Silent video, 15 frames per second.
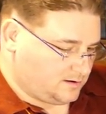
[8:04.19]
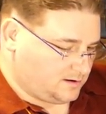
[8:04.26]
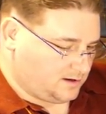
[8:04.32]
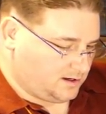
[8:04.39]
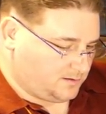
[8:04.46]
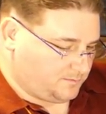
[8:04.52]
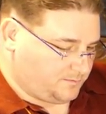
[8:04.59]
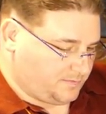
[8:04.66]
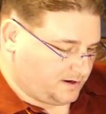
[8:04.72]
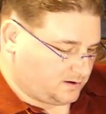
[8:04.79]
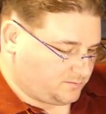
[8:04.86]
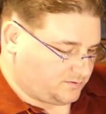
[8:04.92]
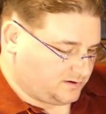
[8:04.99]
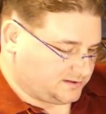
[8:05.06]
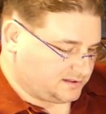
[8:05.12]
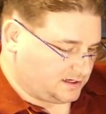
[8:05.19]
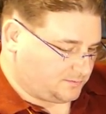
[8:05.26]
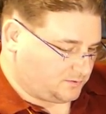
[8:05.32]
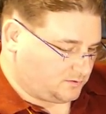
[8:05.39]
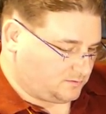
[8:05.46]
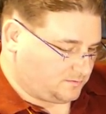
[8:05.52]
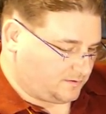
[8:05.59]
Hey, better print
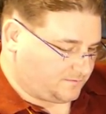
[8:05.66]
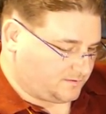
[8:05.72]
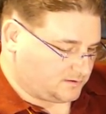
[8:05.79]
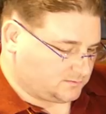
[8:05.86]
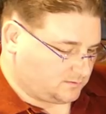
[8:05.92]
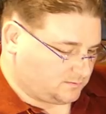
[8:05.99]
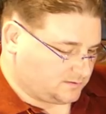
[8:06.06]
sample. My first one